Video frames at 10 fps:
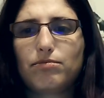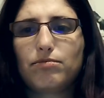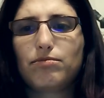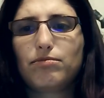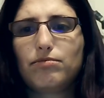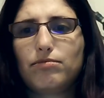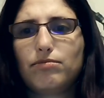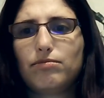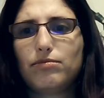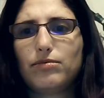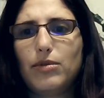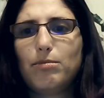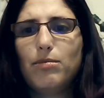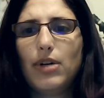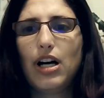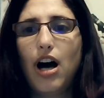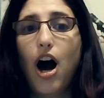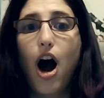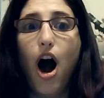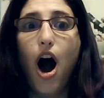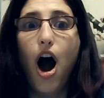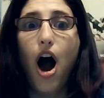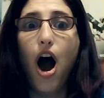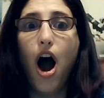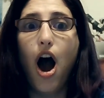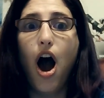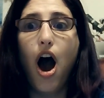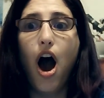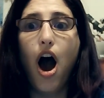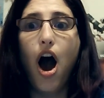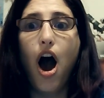No one is speaking in this clip.